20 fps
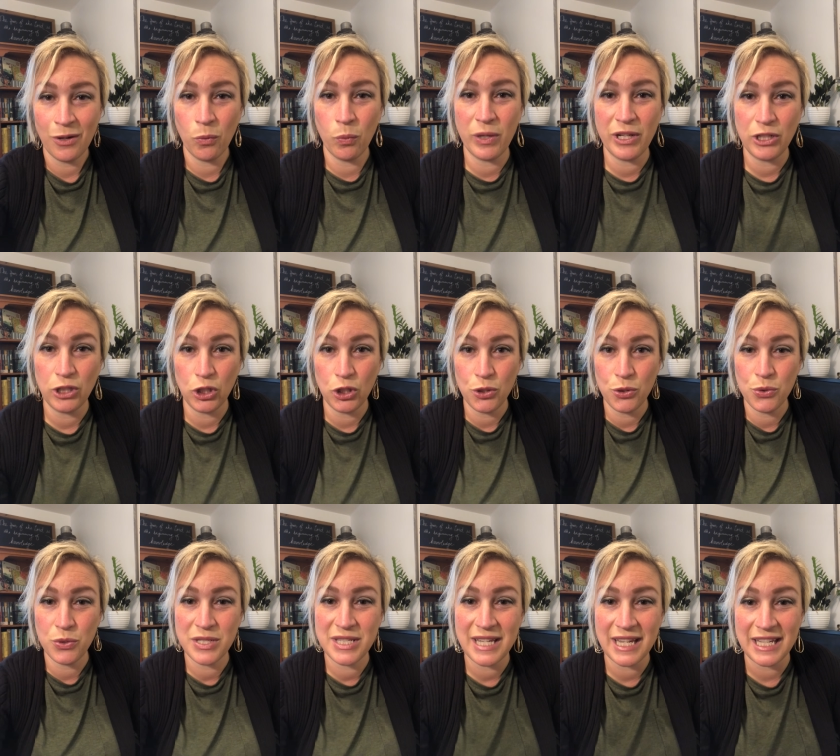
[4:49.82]
we
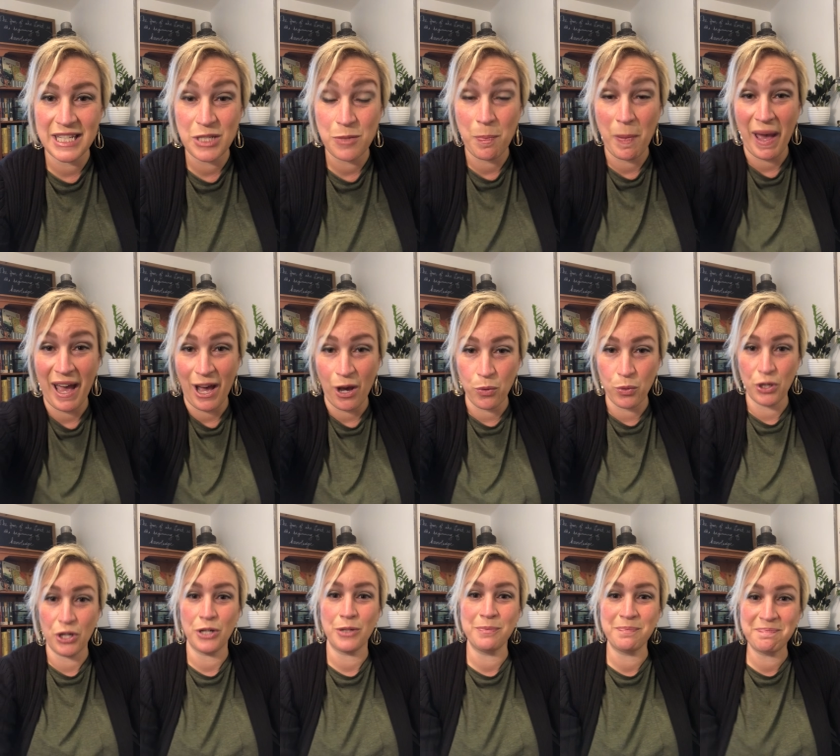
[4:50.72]
lose its
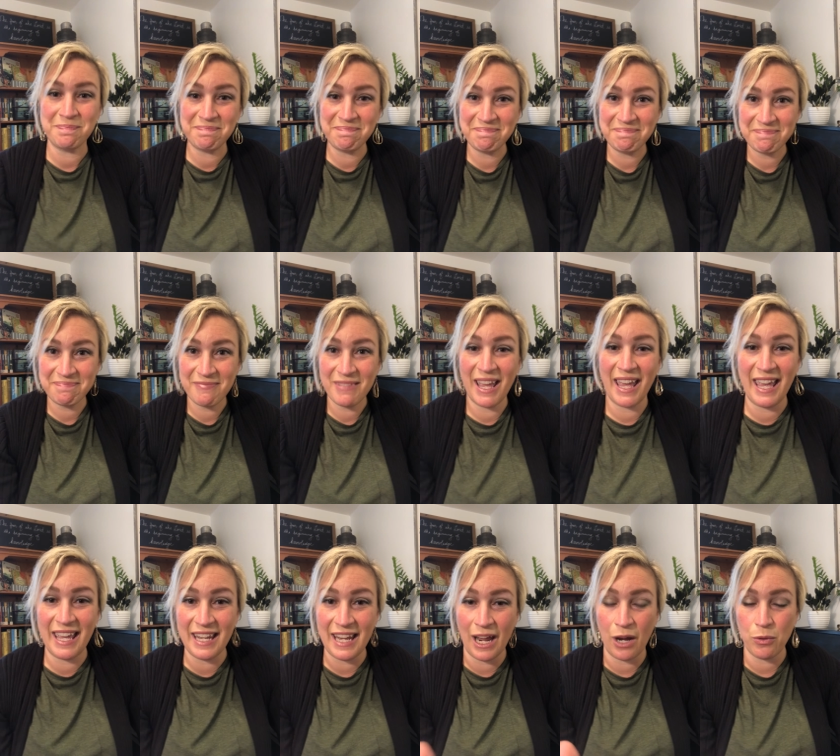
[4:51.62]
power
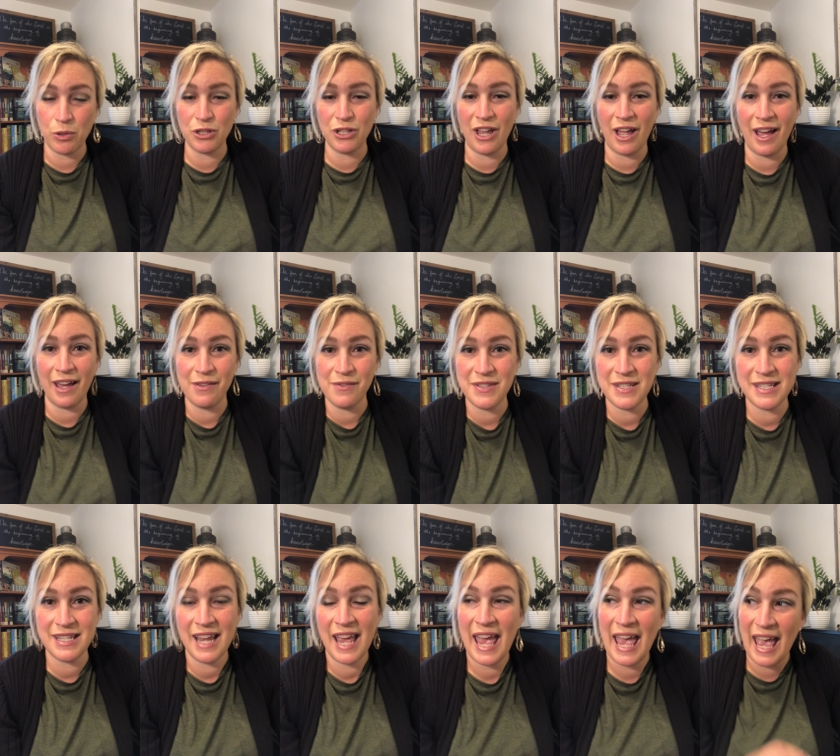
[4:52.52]
in our
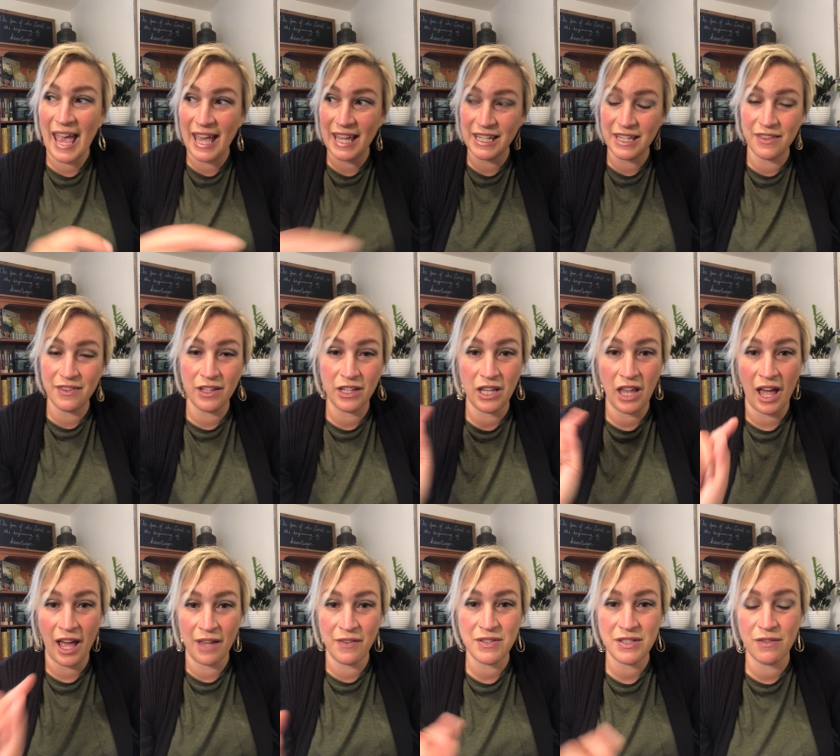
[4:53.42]
lives and in the
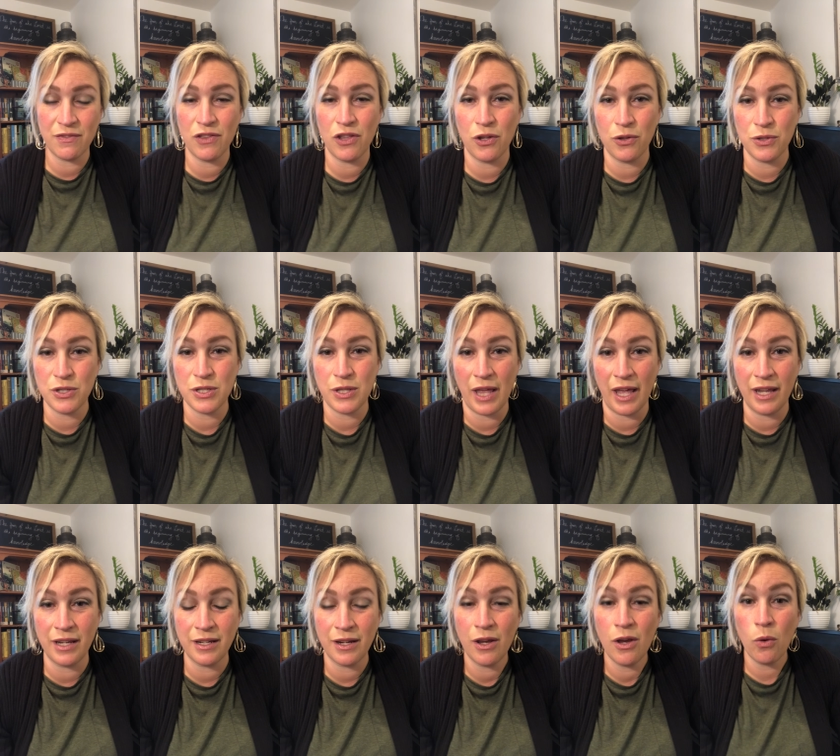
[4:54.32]
lives of those
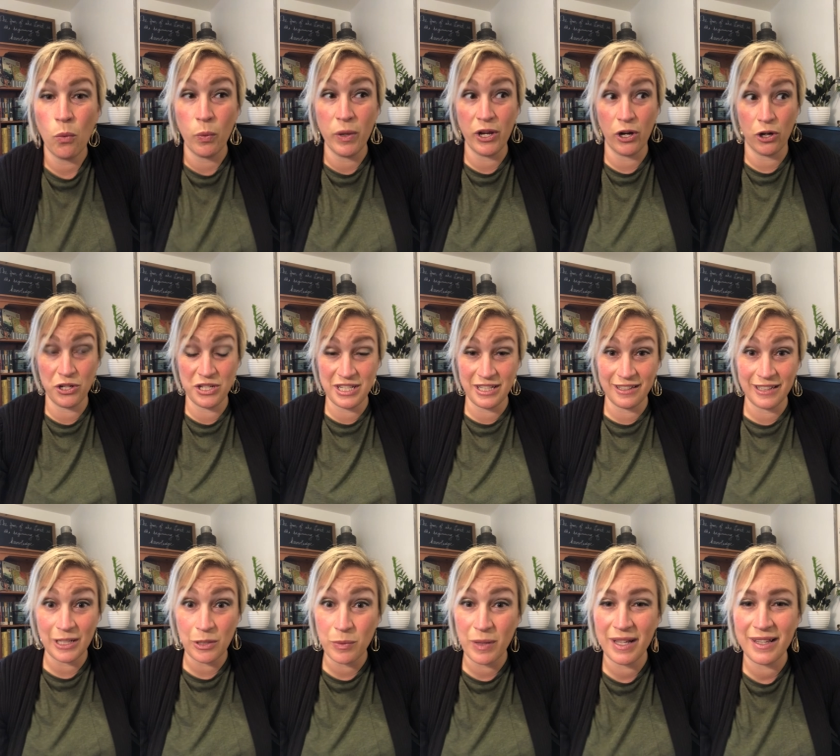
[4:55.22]
that we are
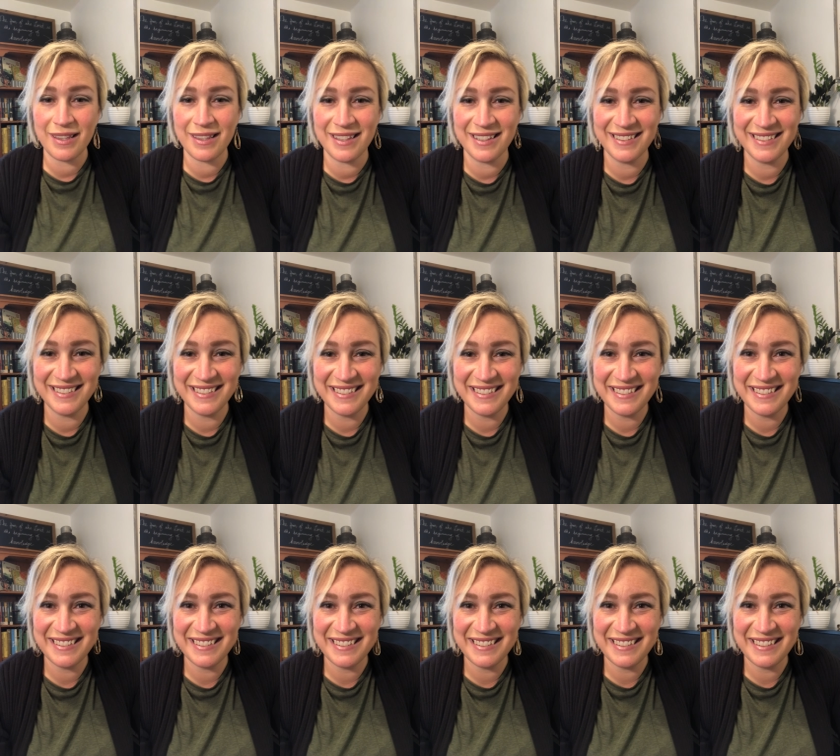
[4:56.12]
dealing with.
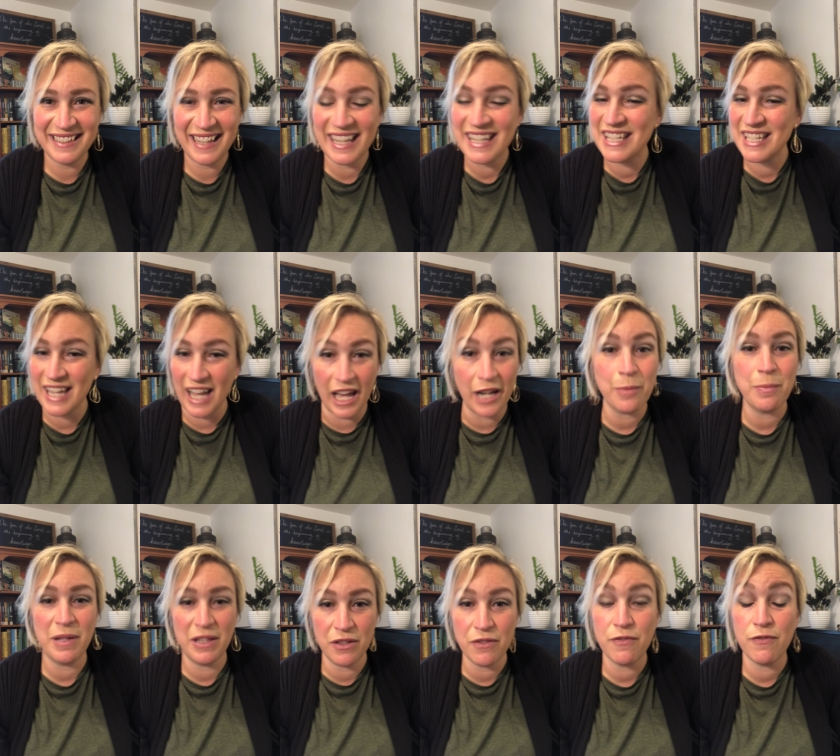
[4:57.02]
It's got to
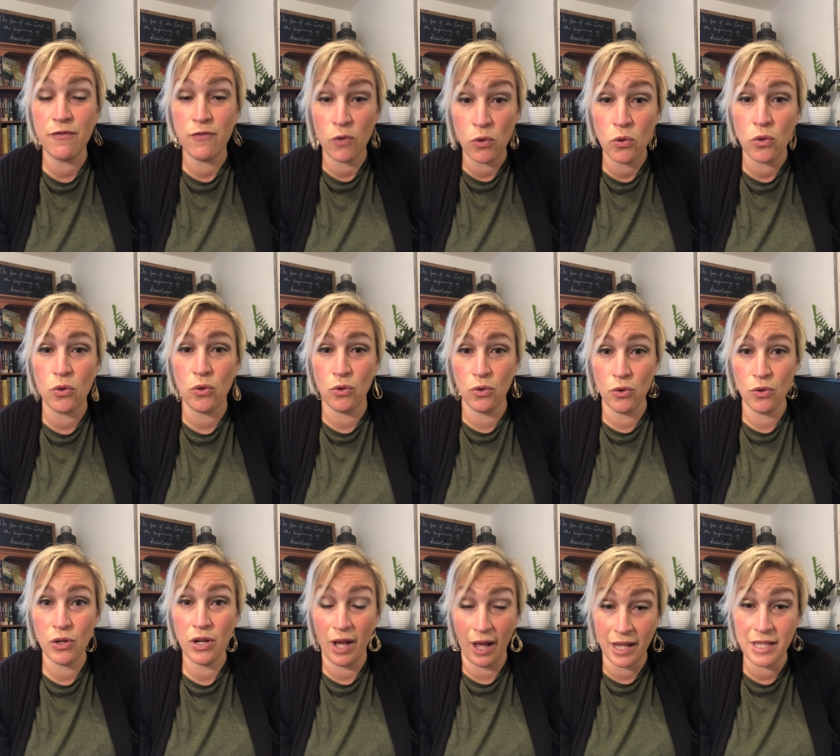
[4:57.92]
be the full
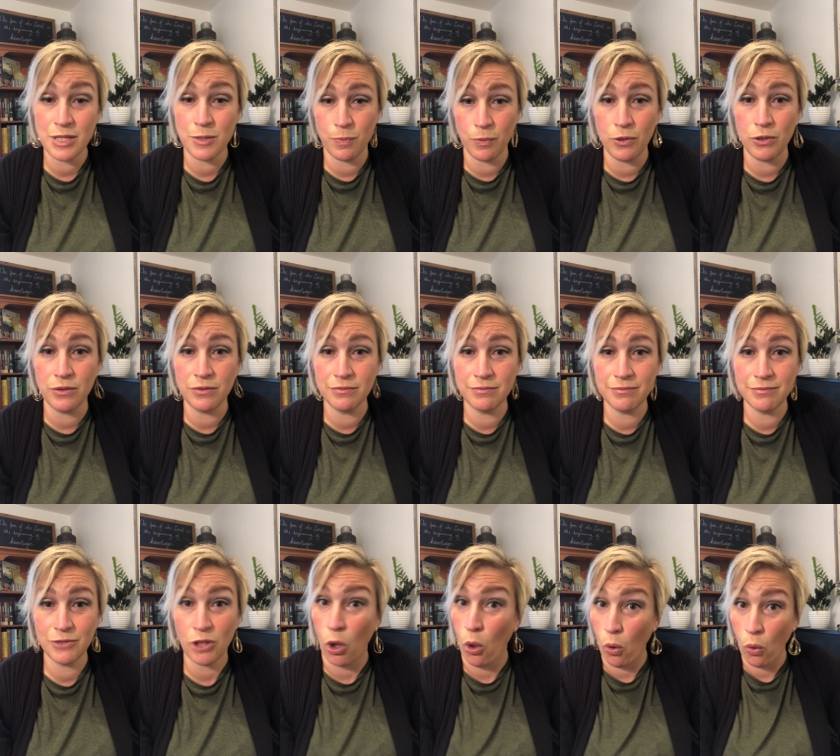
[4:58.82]
gospel,
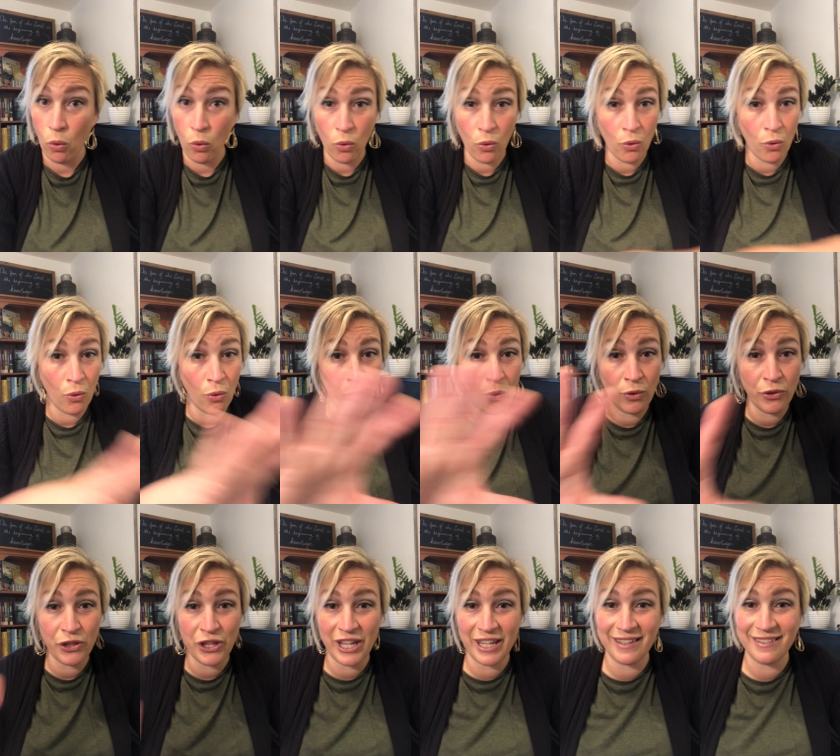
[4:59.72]
the whole
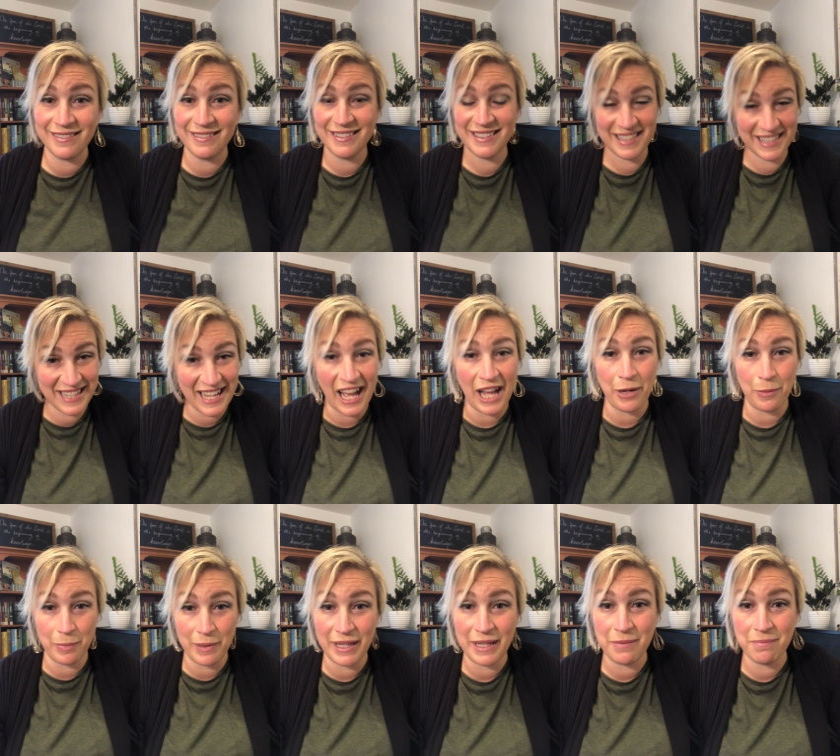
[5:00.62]
thing. It's got to
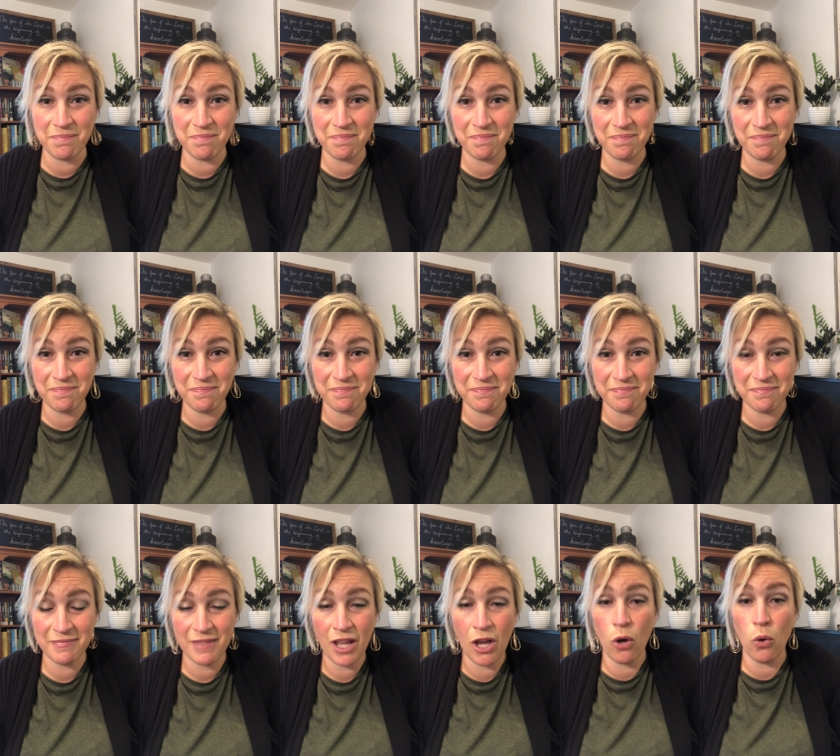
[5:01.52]
be
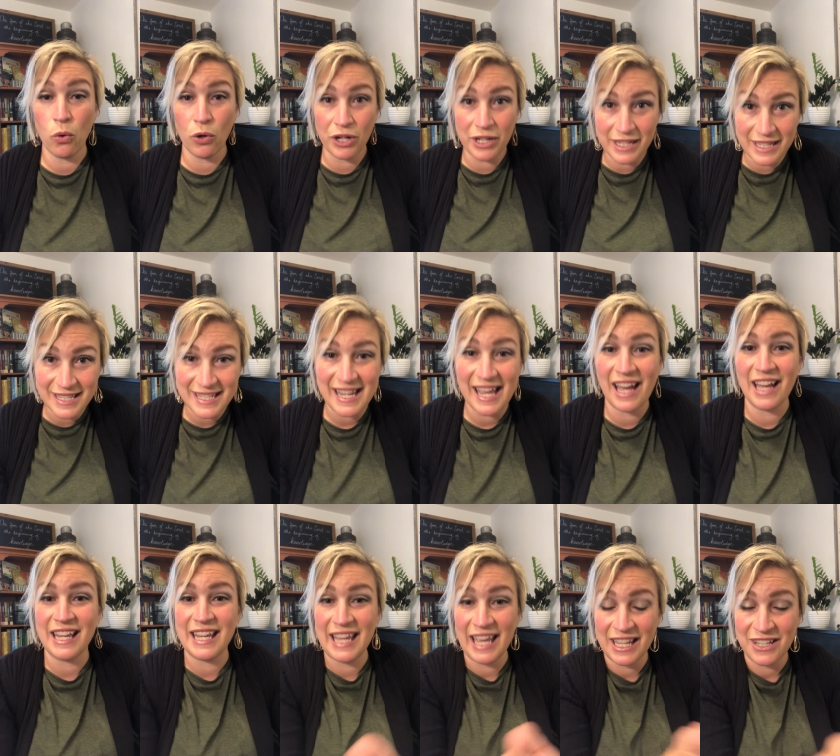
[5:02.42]
or it is
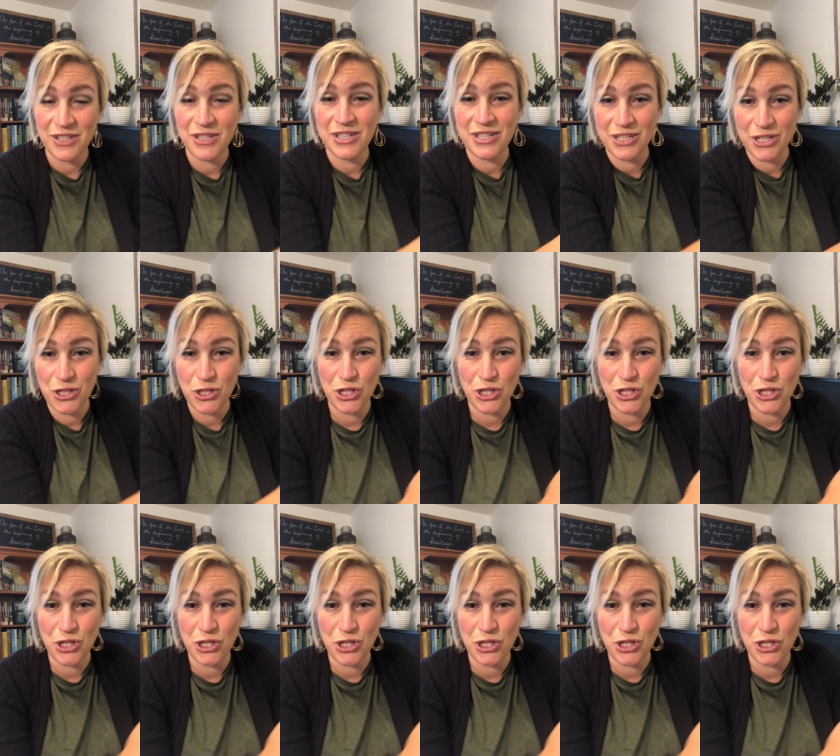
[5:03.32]
against